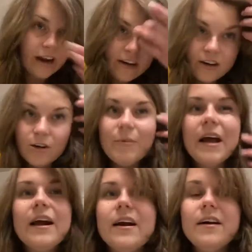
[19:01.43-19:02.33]
curl my
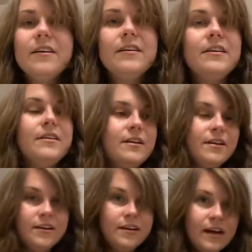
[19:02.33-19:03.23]
hair,
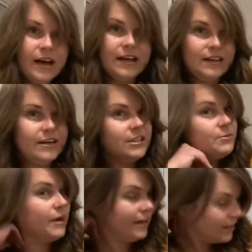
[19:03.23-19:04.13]
I get the hairspray and I